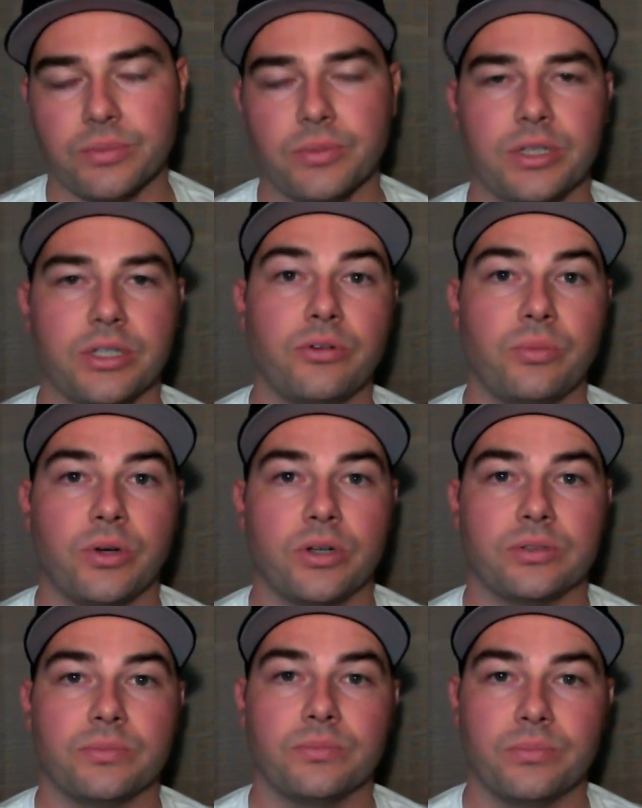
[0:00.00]
But the Huey
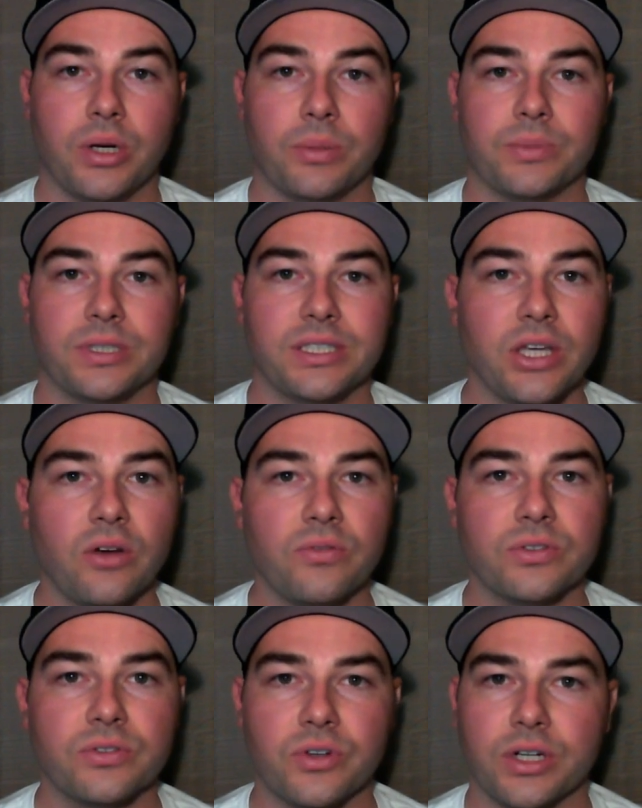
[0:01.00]
pump itself
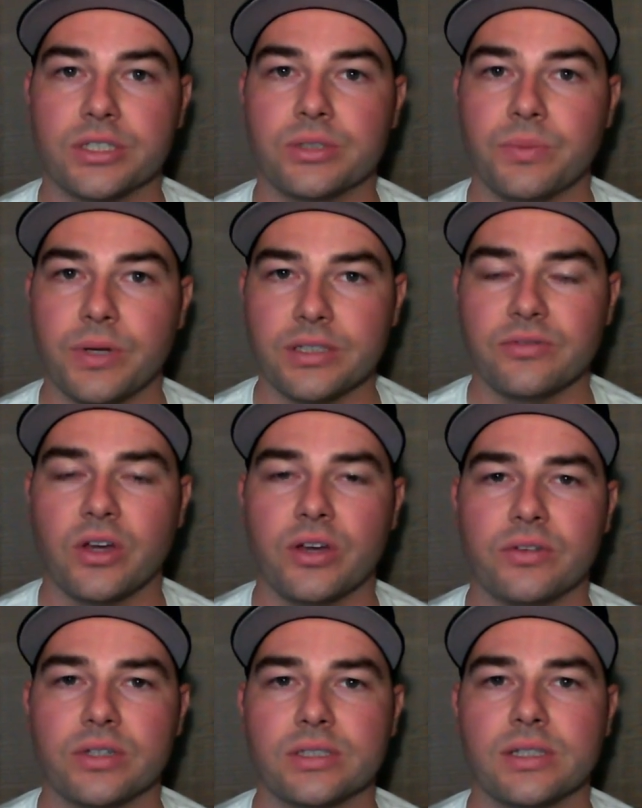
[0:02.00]
is very expensive,
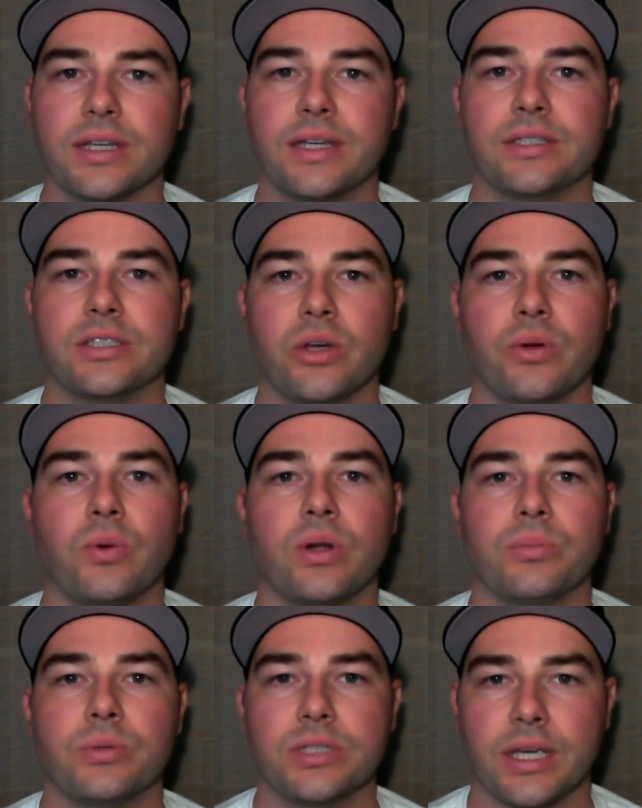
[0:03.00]
obviously, so we want to
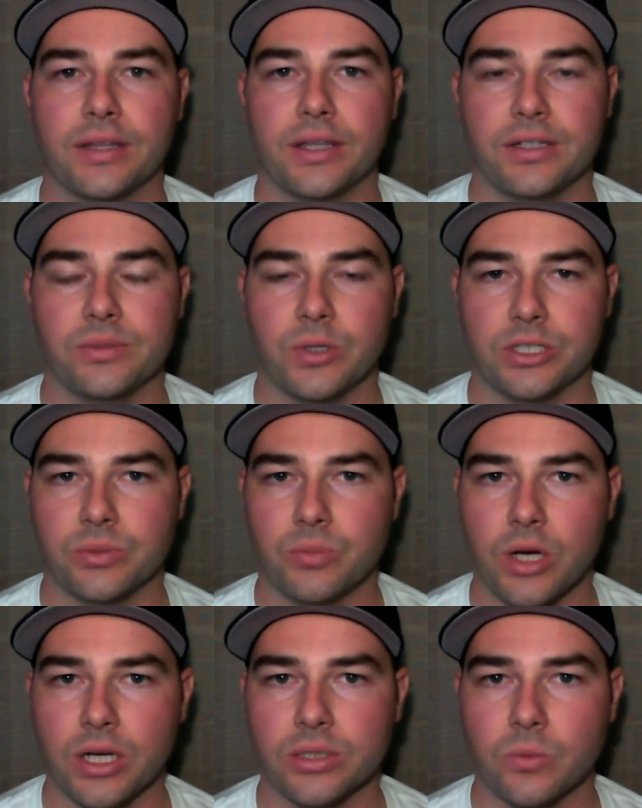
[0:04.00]
protect that as much as
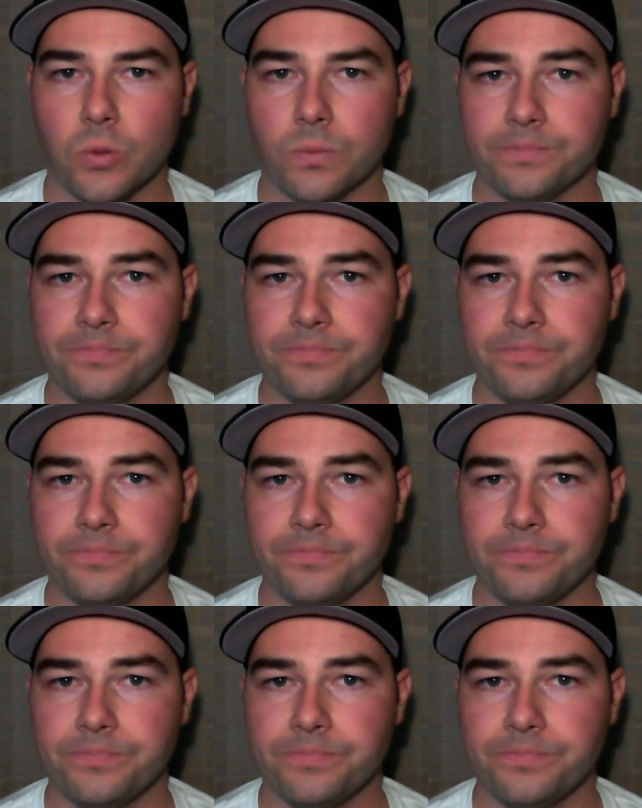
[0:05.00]
possible.